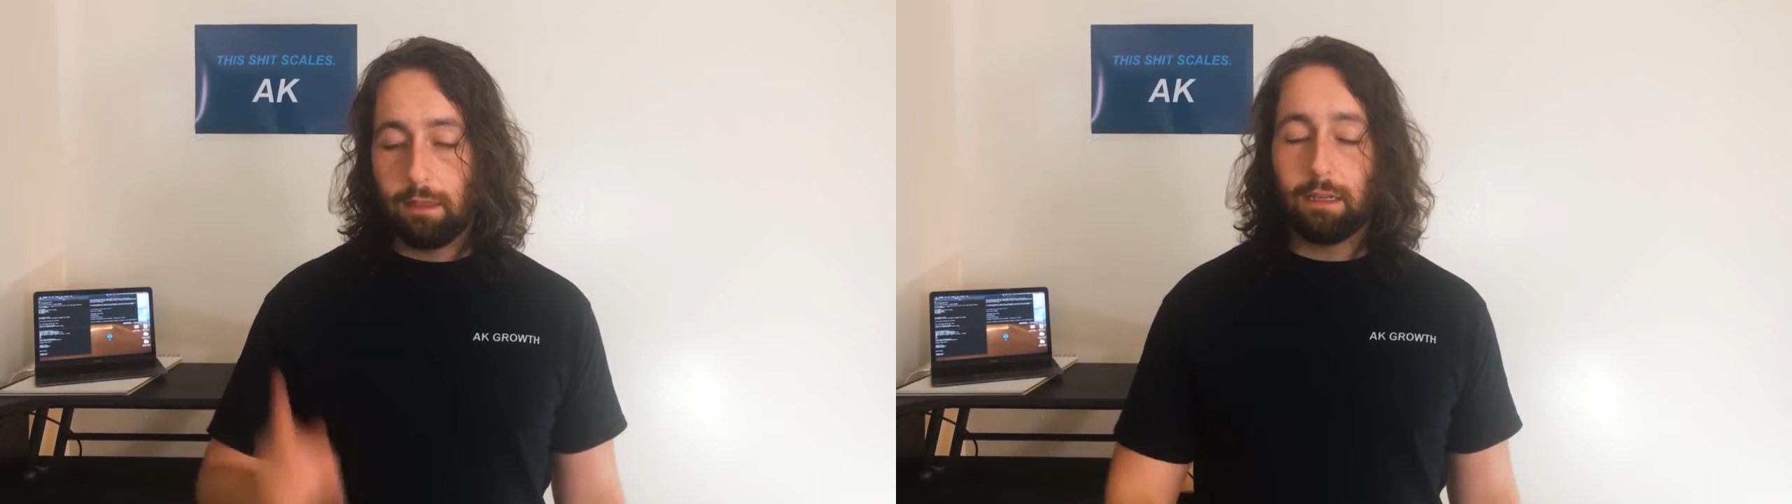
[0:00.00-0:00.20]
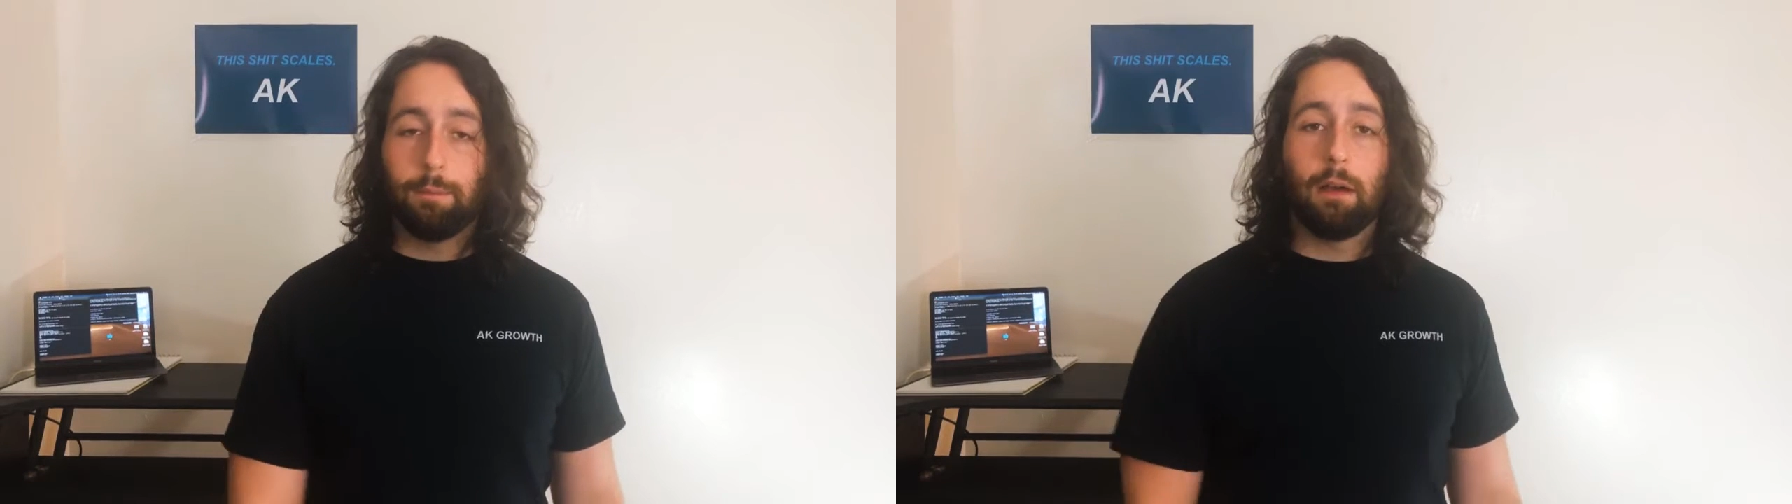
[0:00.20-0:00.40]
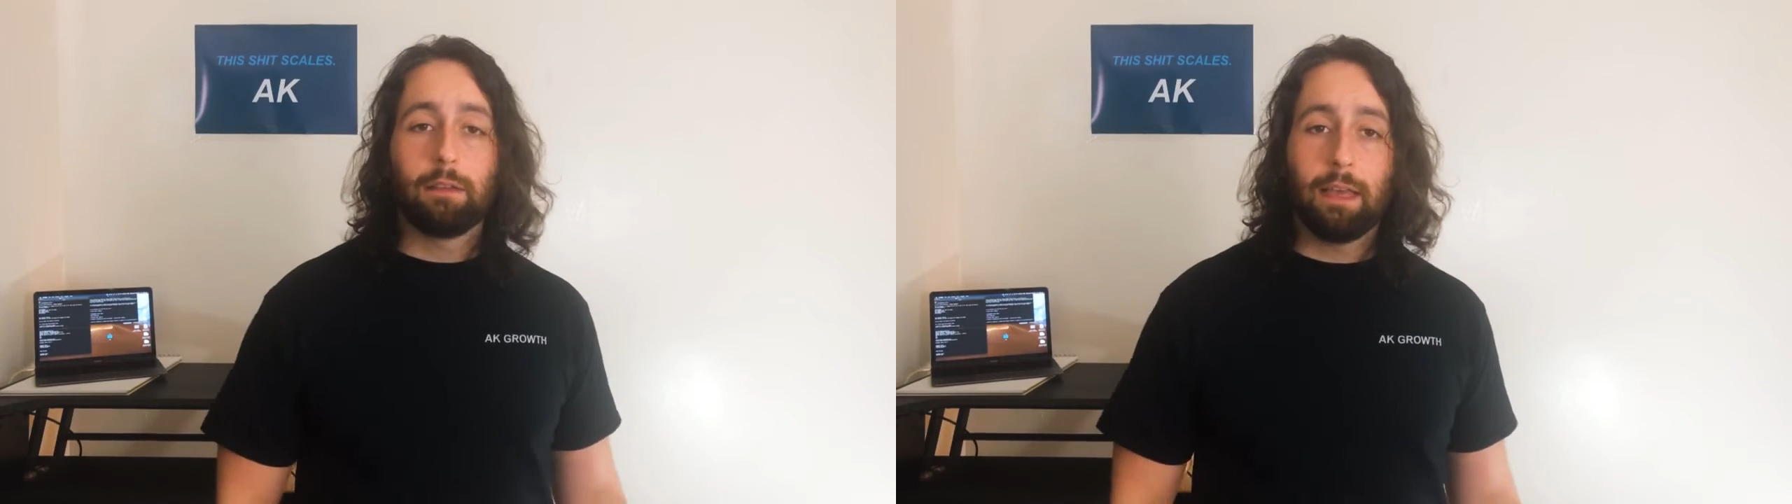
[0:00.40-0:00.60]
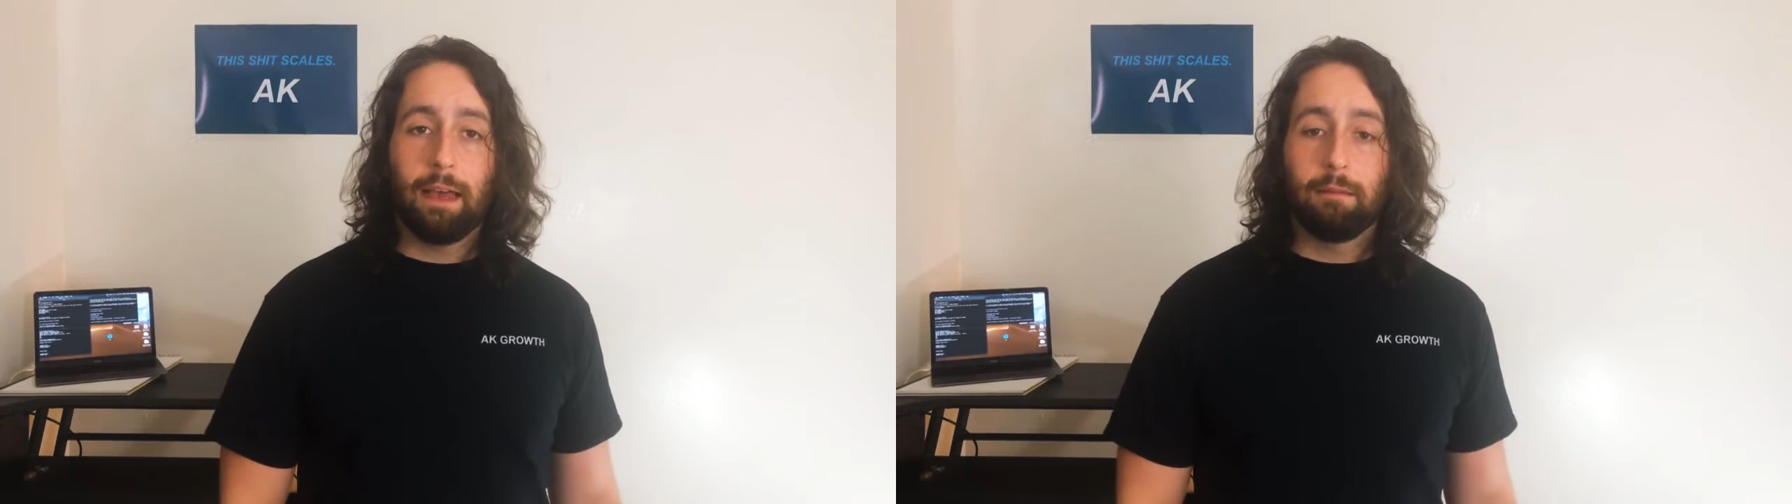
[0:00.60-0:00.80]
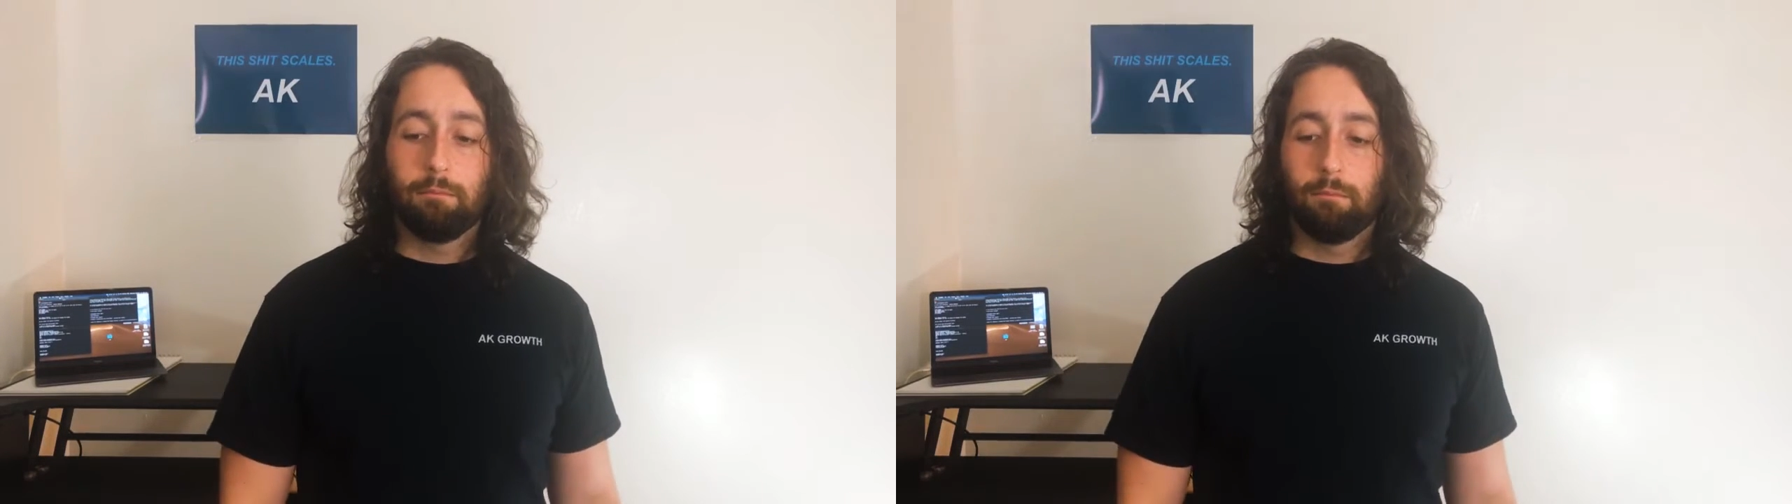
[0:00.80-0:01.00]
Think about
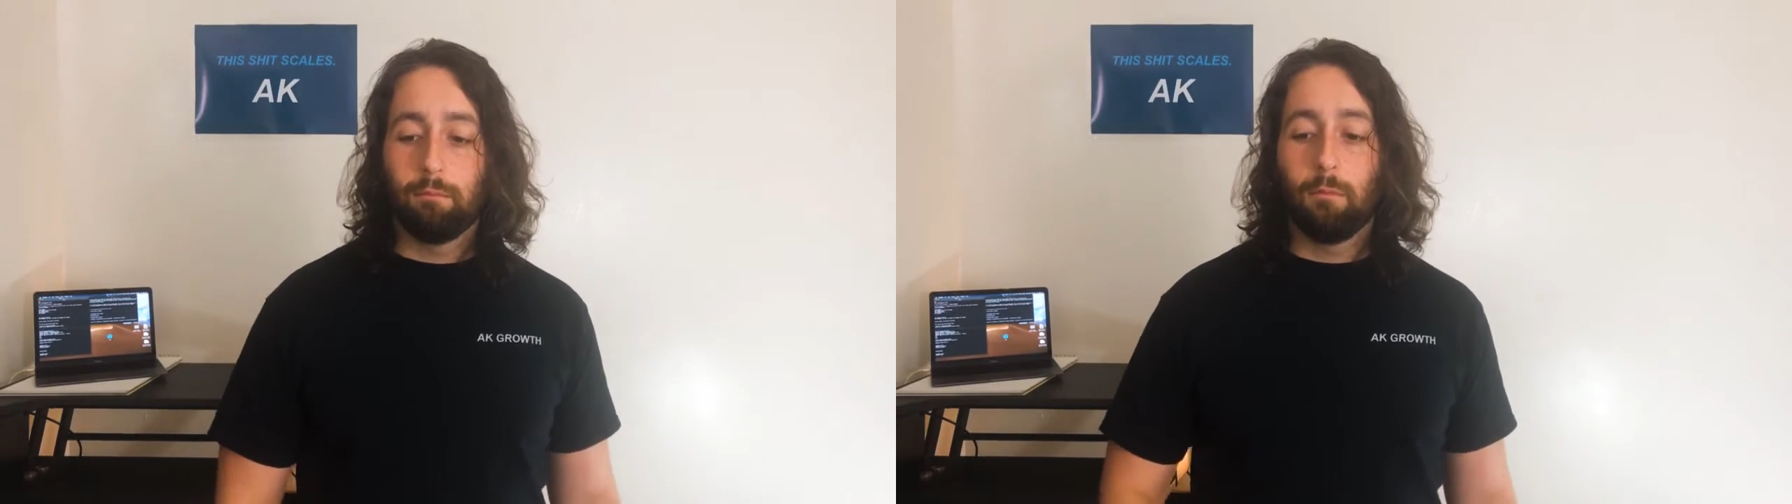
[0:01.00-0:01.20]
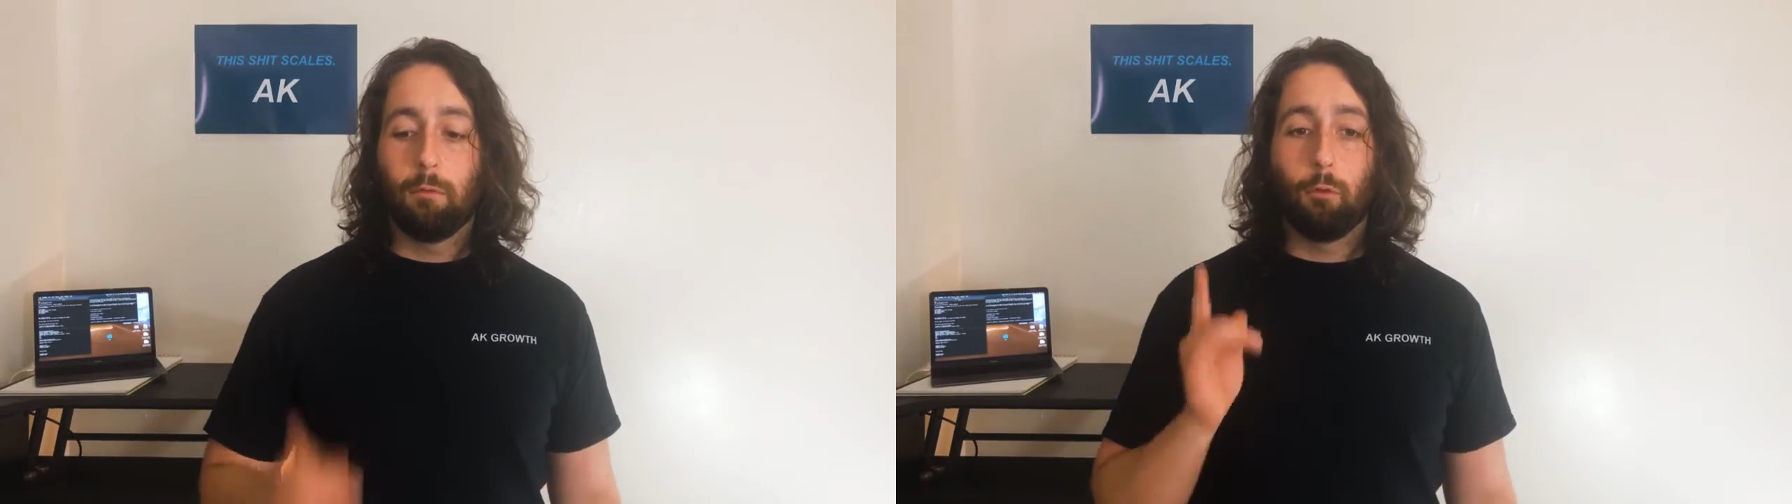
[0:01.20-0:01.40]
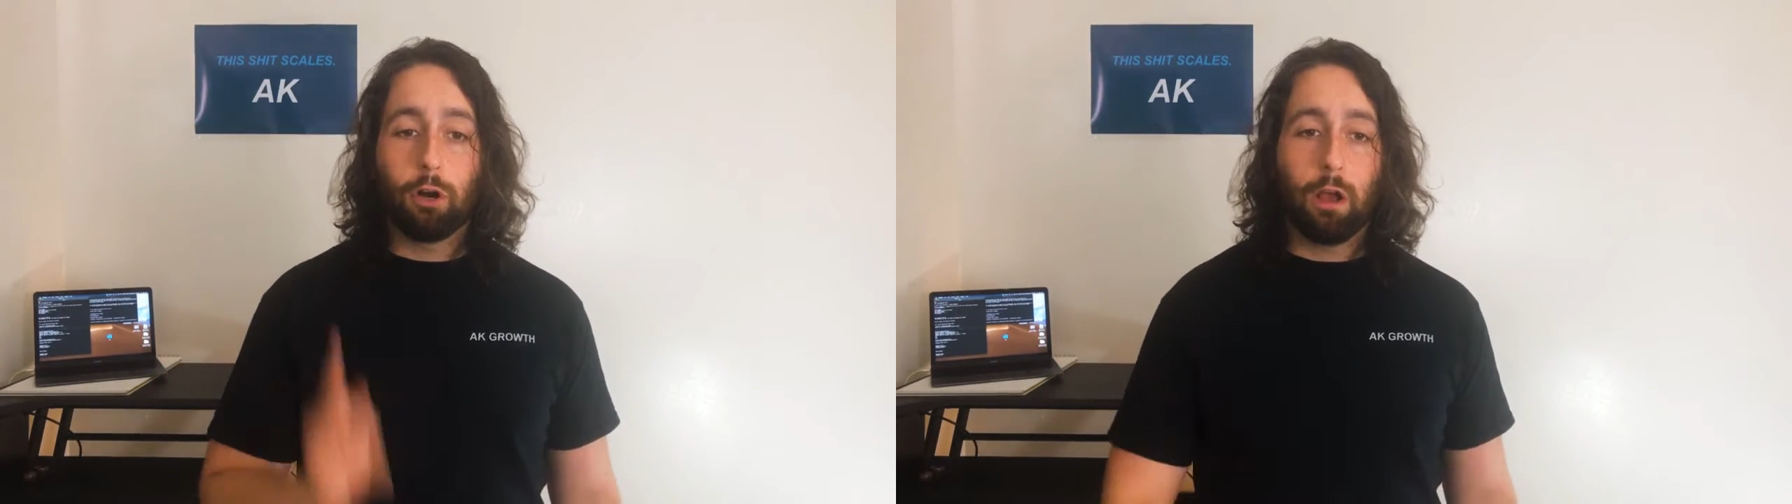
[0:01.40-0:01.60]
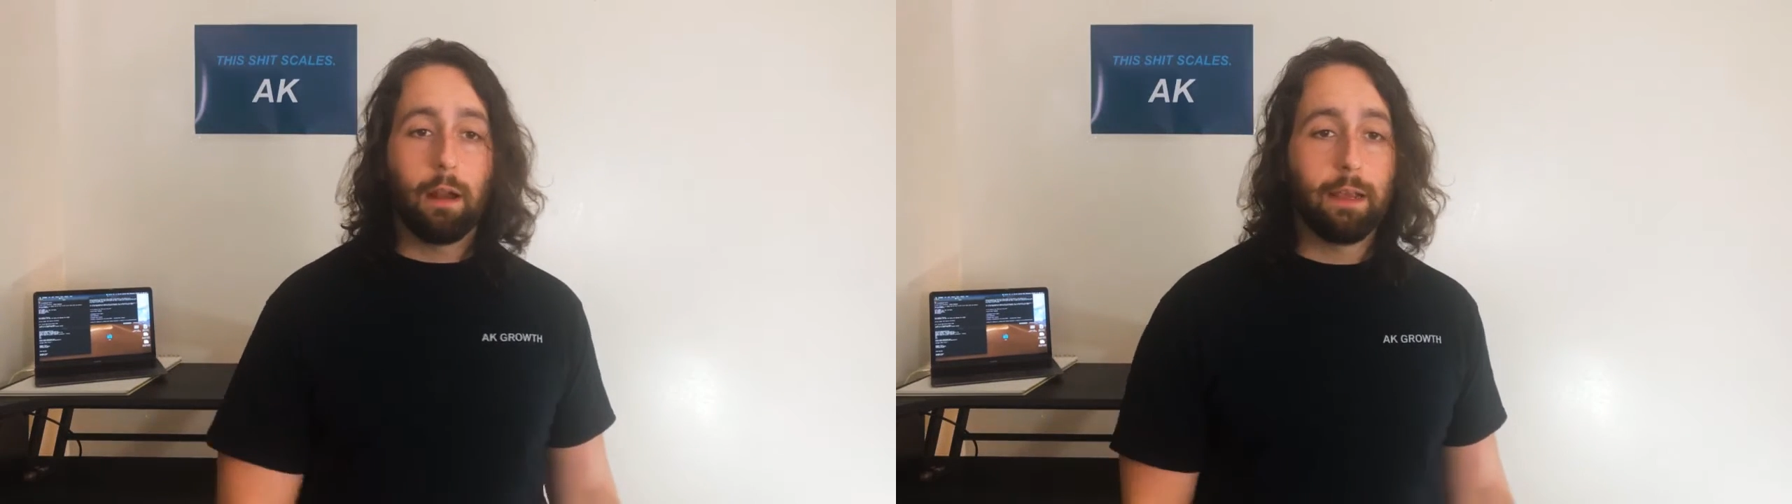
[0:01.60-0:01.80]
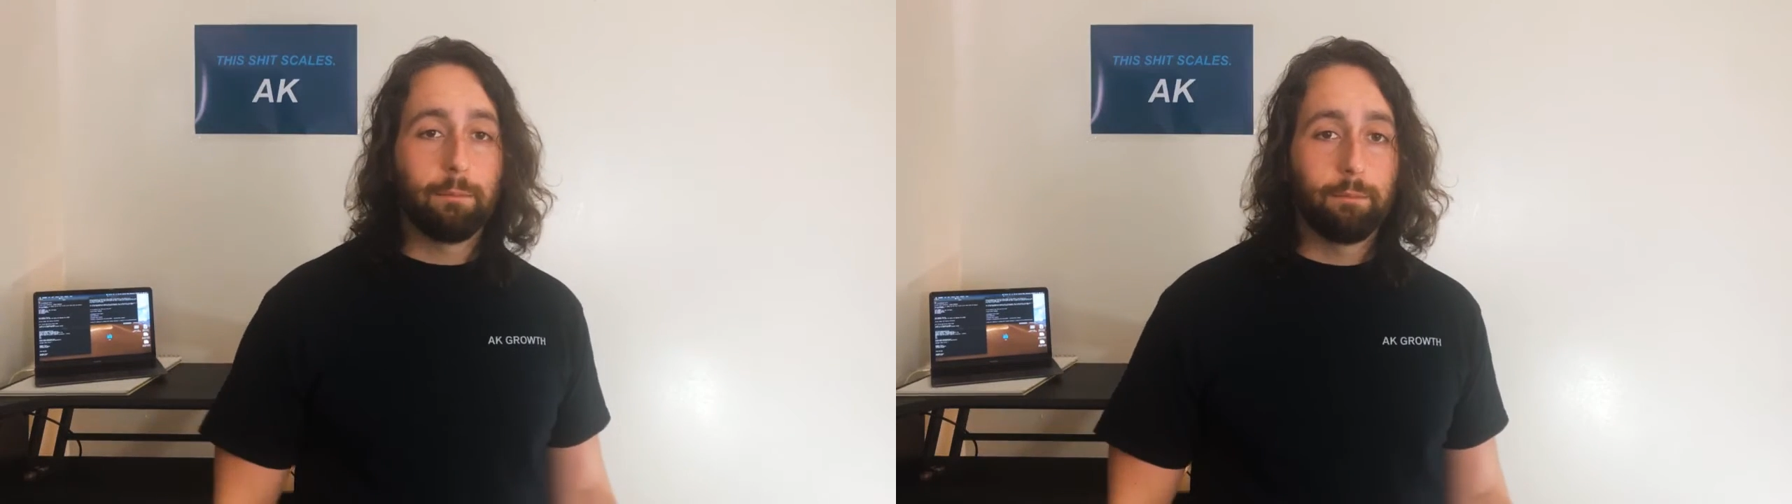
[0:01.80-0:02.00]
that, work
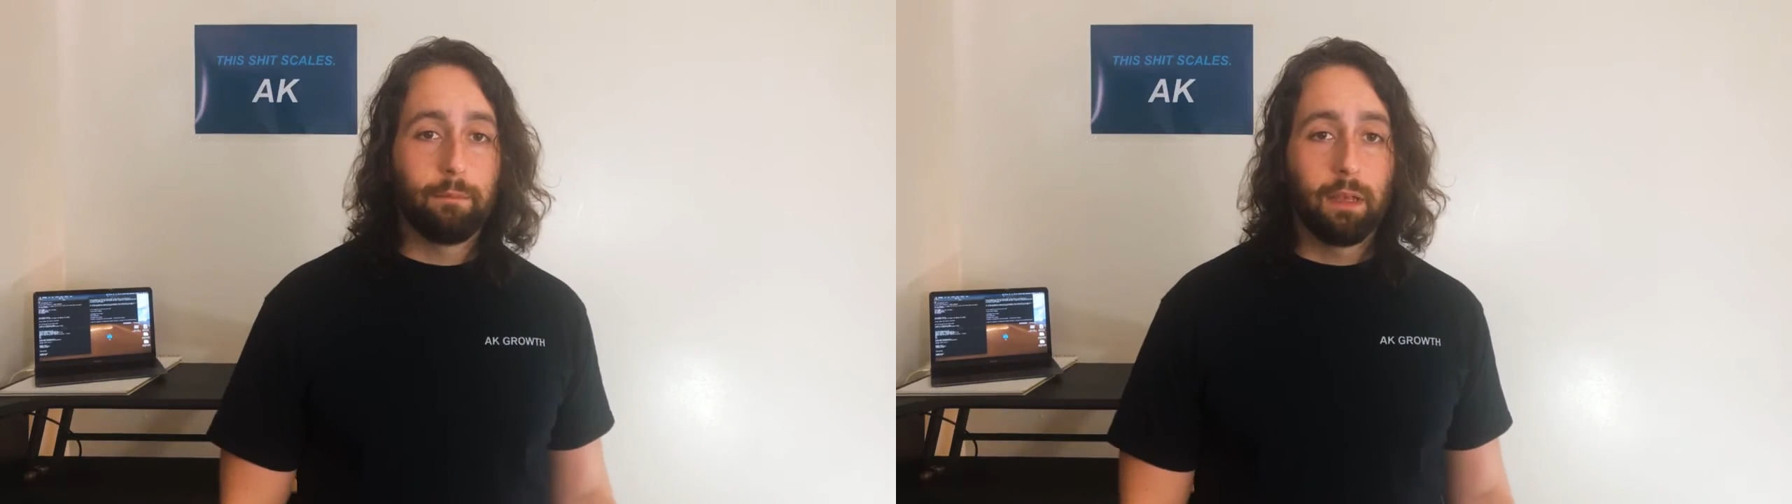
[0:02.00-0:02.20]
on it,